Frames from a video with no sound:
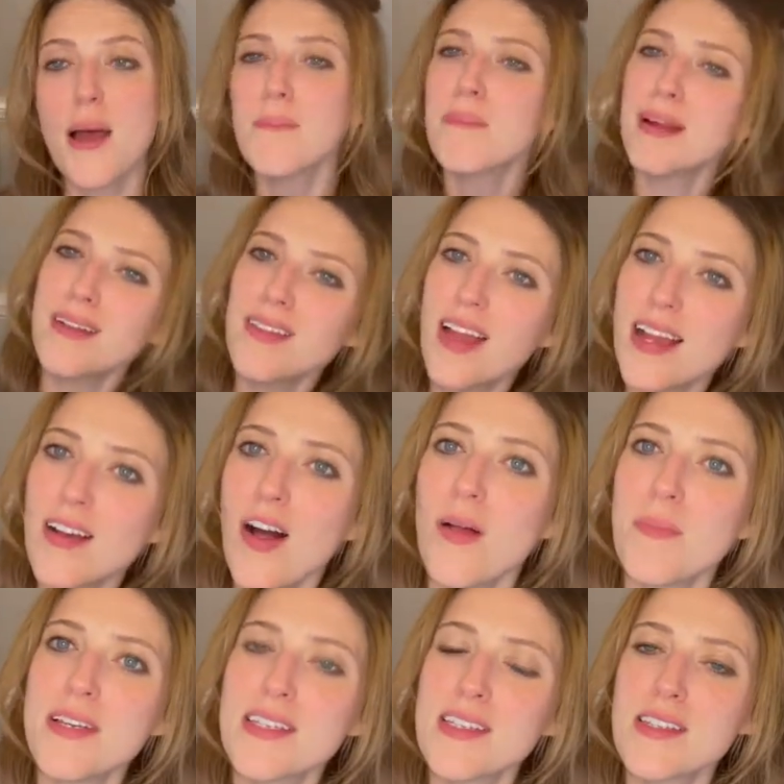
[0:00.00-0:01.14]
But like all
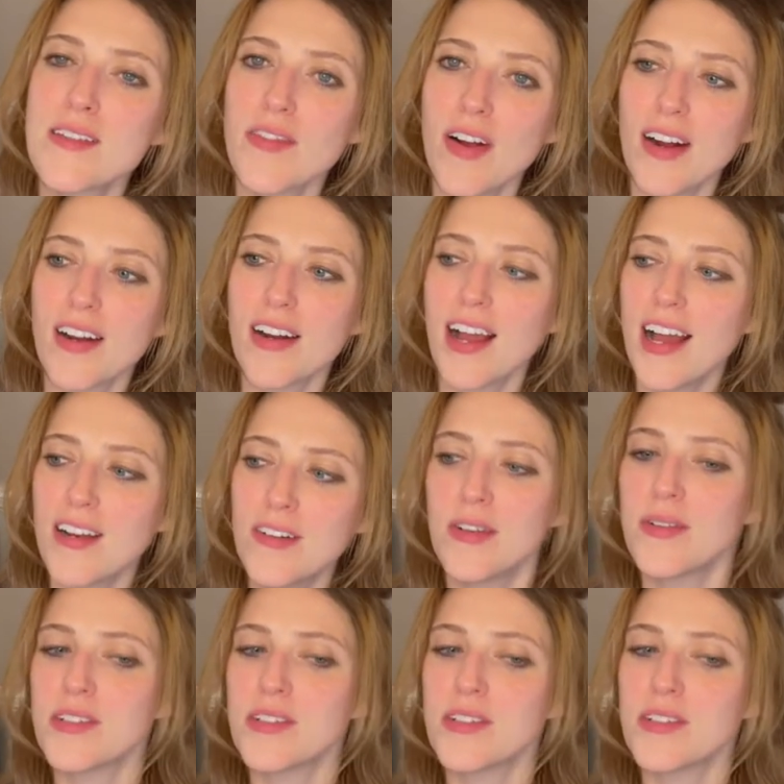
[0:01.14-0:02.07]
pieces of art, I don't know,